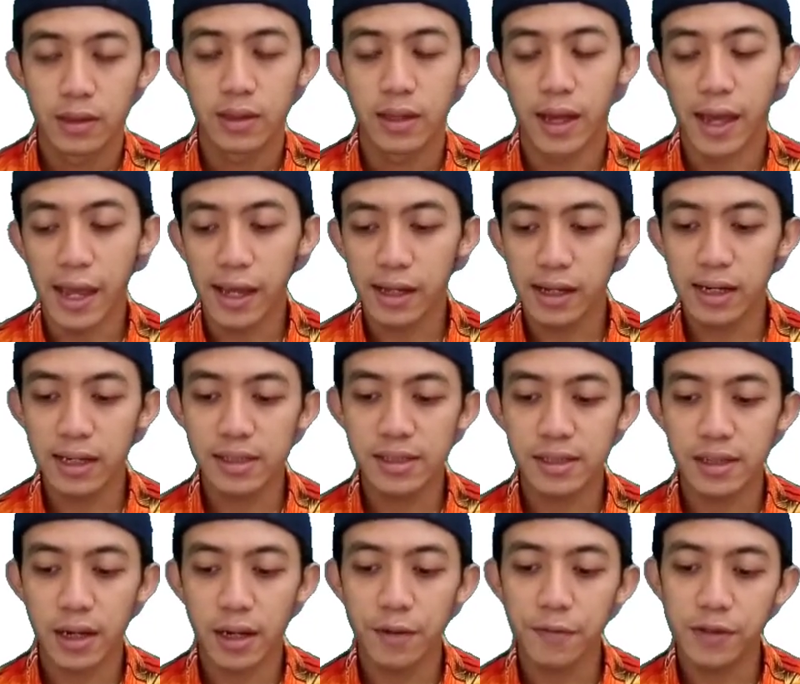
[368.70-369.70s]
The
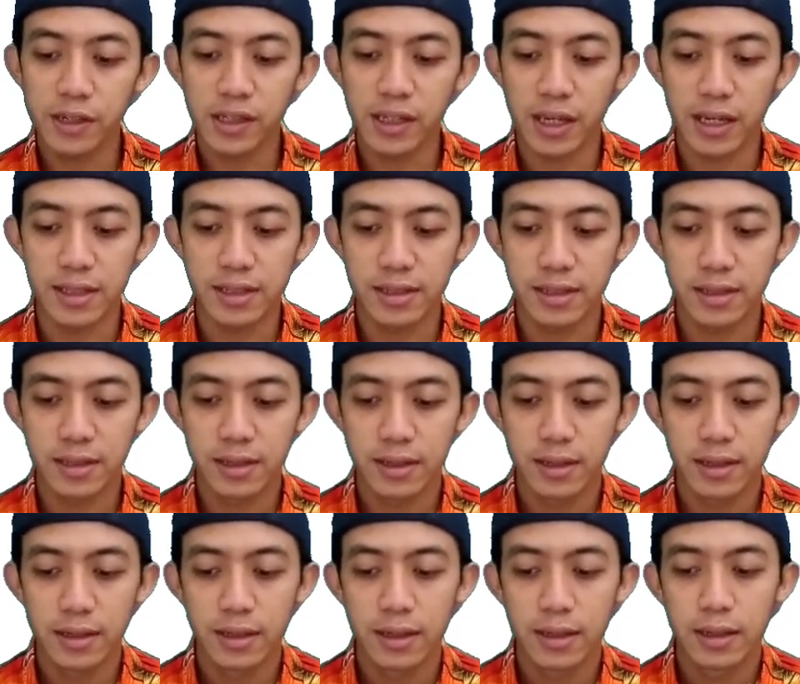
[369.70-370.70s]
English affricates,
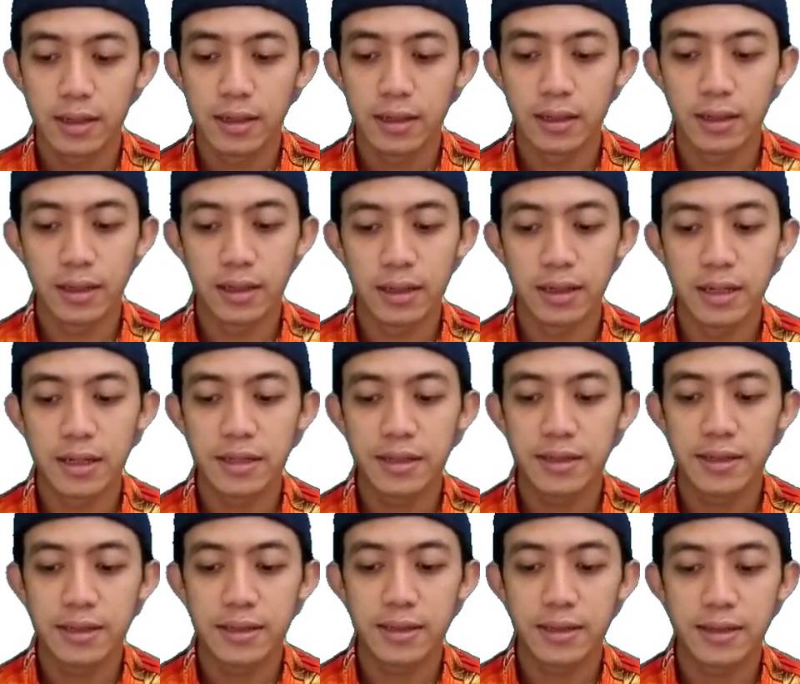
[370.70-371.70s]
the
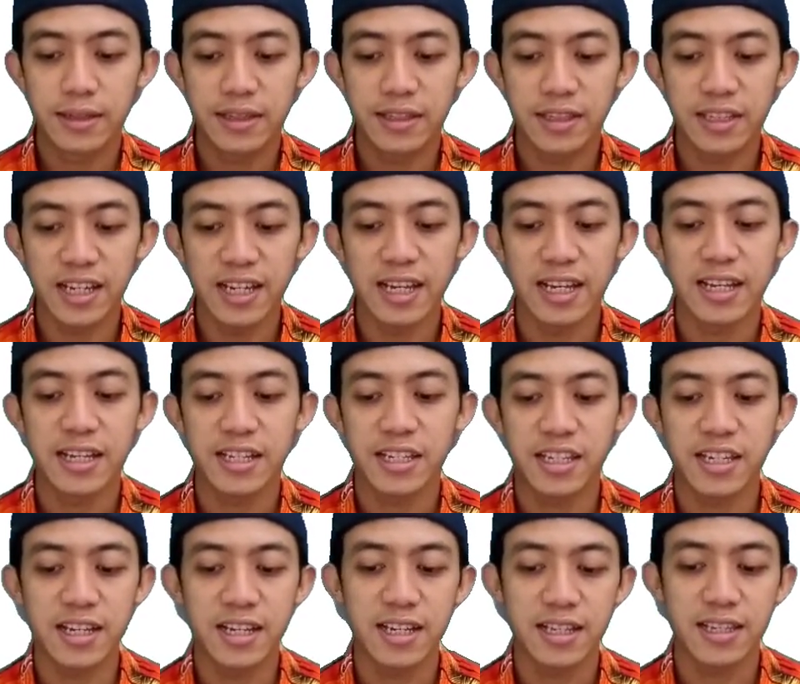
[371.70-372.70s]

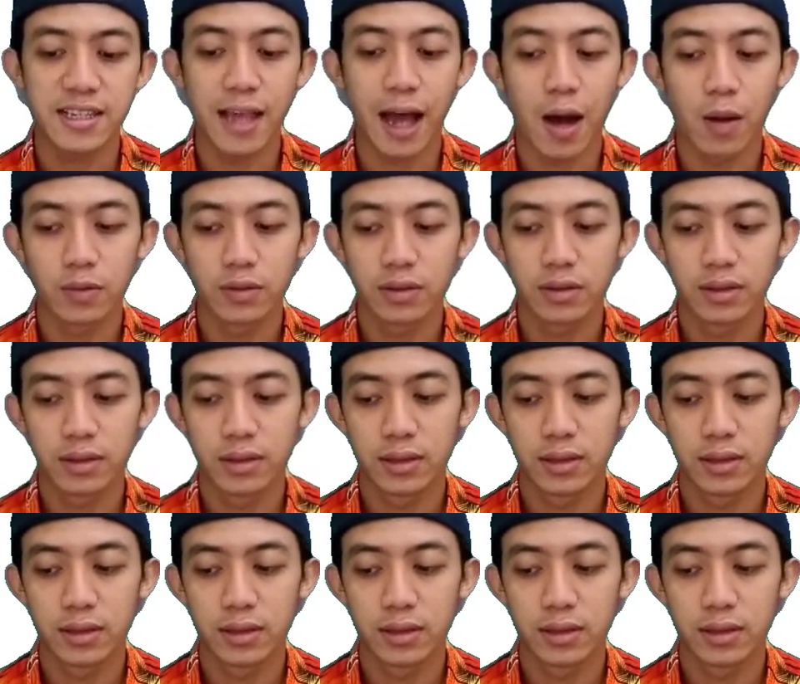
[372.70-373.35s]
ch, sound